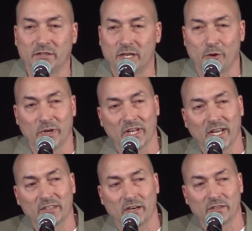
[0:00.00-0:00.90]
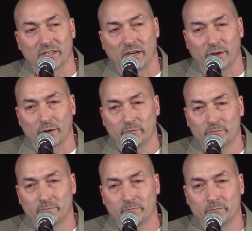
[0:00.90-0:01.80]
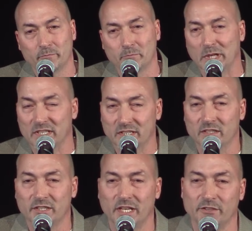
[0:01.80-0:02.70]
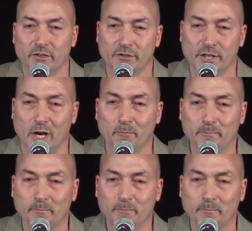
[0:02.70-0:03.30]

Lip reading: how we elected our senator, but it didn't change their job.